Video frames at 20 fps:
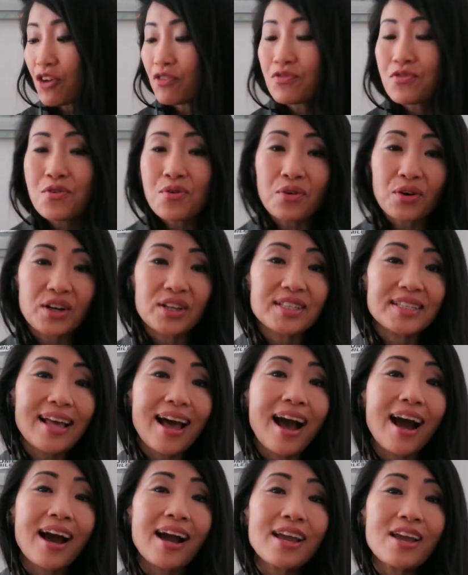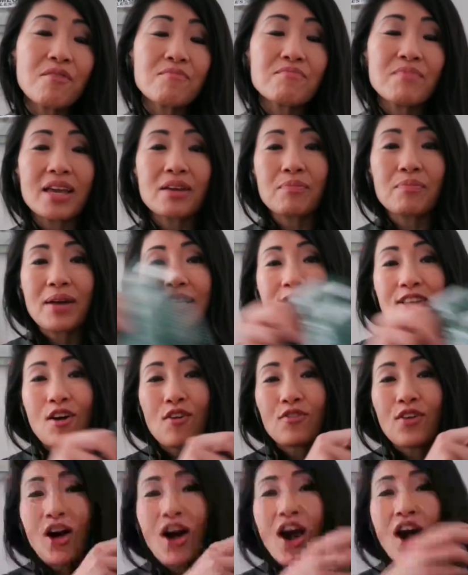Of course, I make
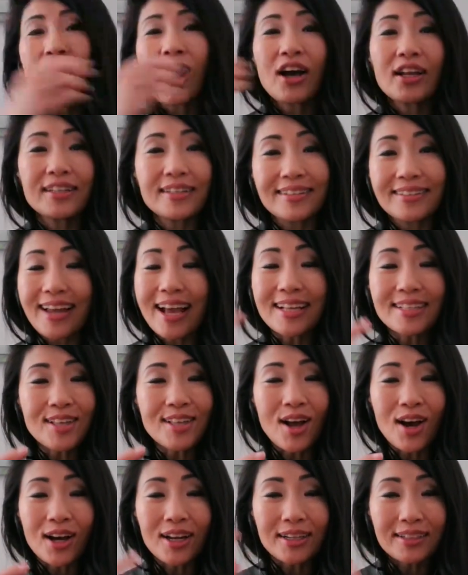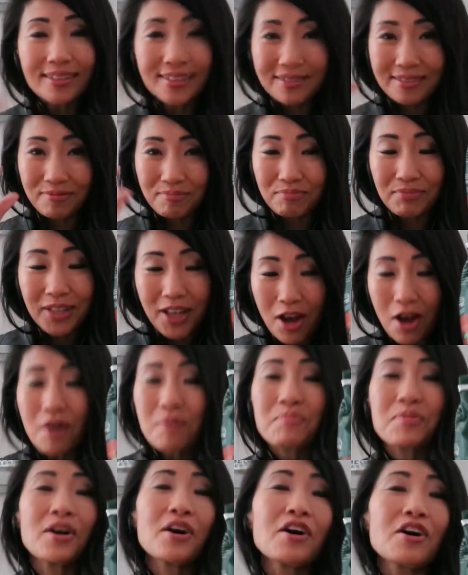myself a nice hot
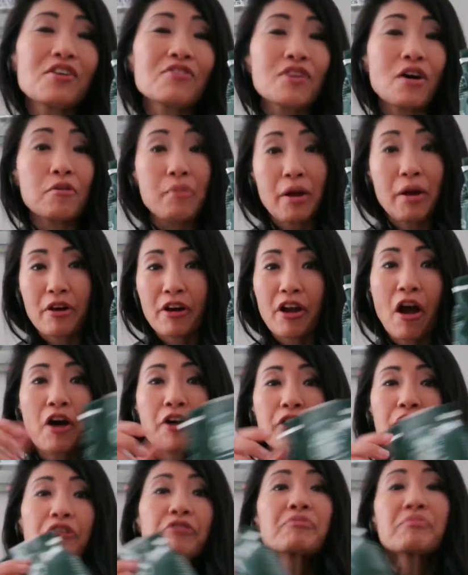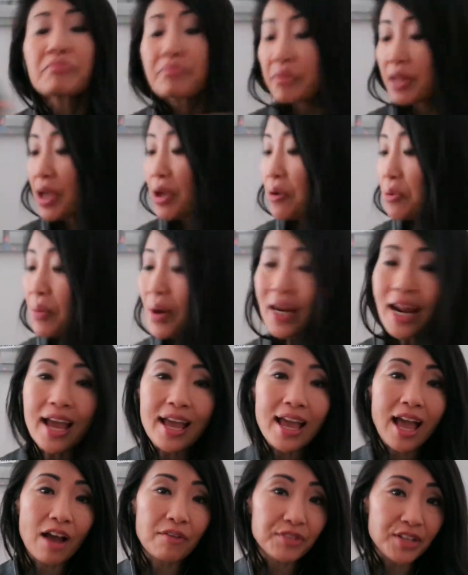cup of Americano when
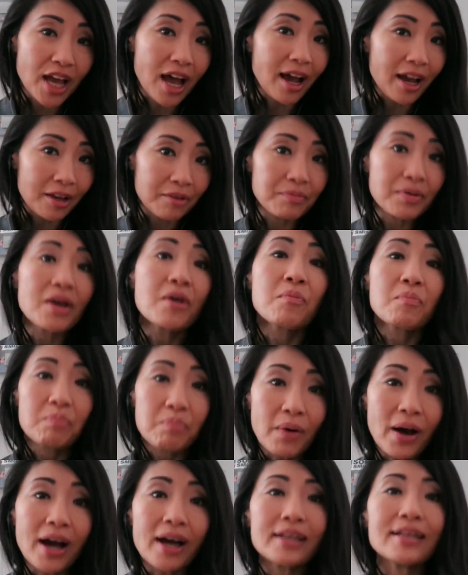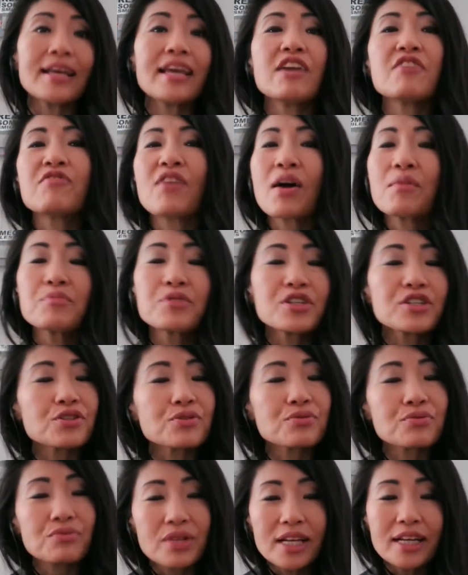I have time, but if I'm
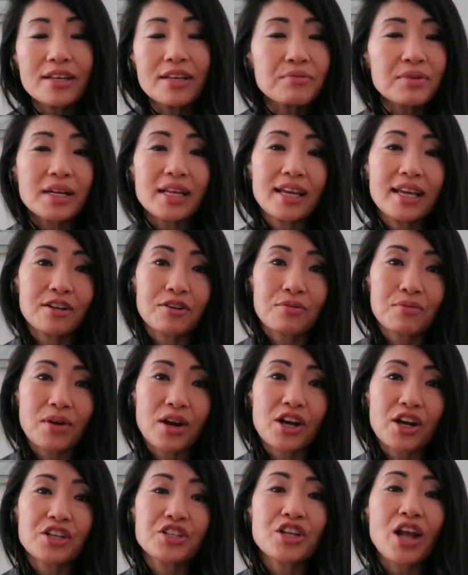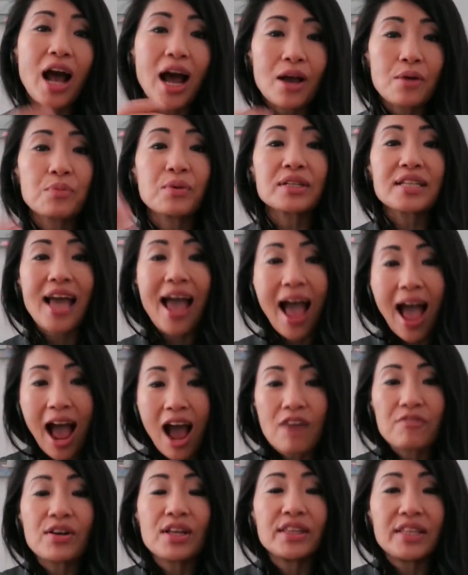just really, really in a rush, I would
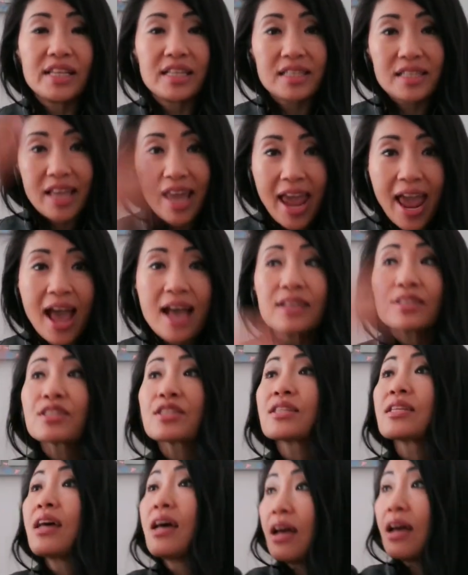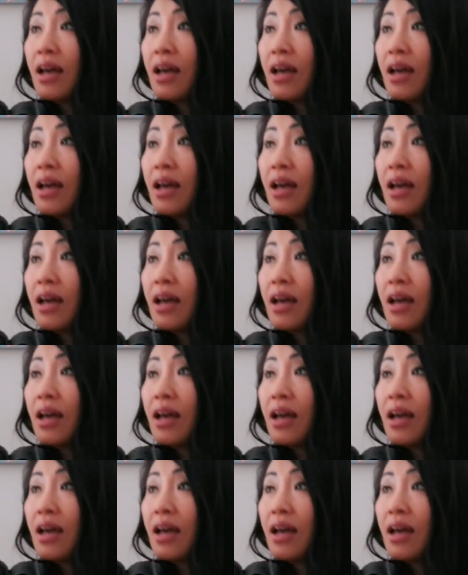have these cans